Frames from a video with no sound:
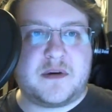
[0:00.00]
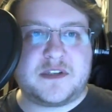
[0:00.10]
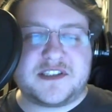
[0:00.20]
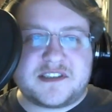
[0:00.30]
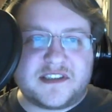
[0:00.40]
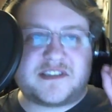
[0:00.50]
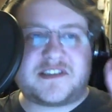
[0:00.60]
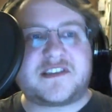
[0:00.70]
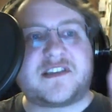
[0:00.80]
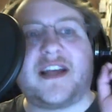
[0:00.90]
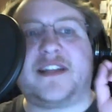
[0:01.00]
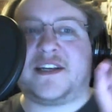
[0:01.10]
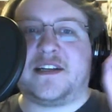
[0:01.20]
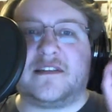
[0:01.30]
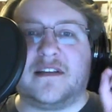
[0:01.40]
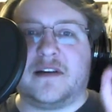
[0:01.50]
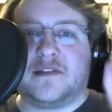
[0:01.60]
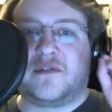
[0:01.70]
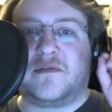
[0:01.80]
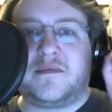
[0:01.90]
just slightly, a
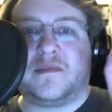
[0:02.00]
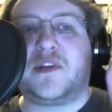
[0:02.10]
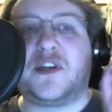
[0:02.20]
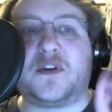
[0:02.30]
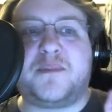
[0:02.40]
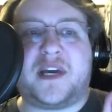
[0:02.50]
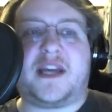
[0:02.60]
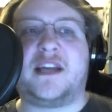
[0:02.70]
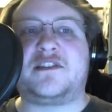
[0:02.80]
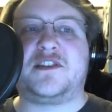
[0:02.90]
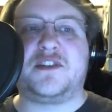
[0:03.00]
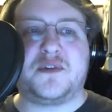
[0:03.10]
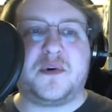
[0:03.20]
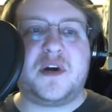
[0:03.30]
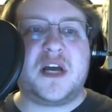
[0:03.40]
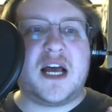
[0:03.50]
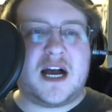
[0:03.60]
little bit into